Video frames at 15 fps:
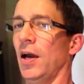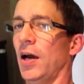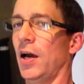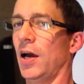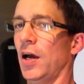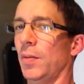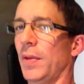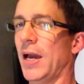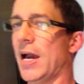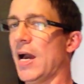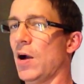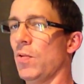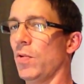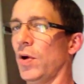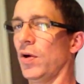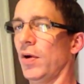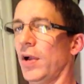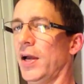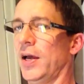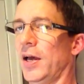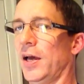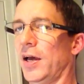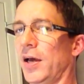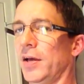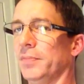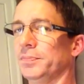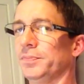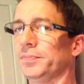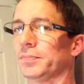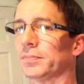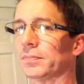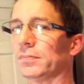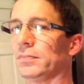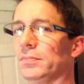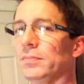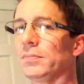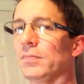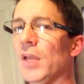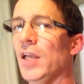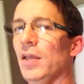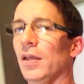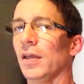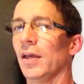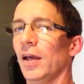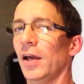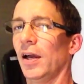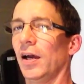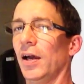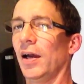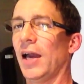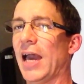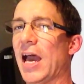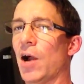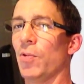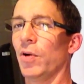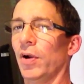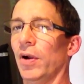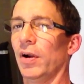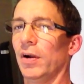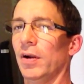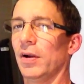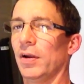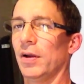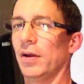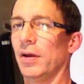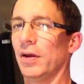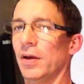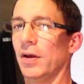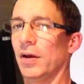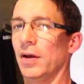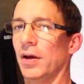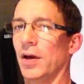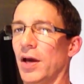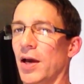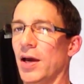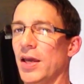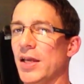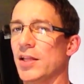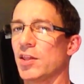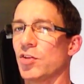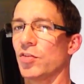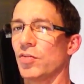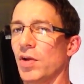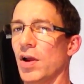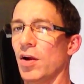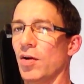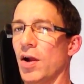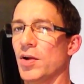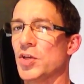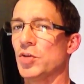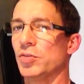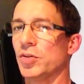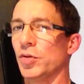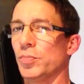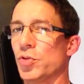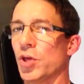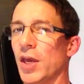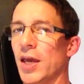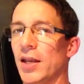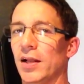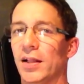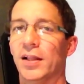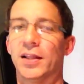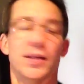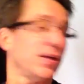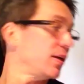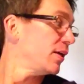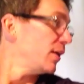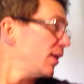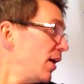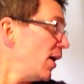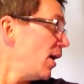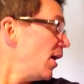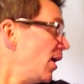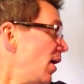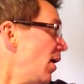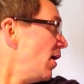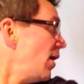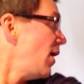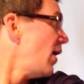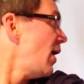Um, our uh, uh, our uh, Instagram, our, our YouTube channel, uh,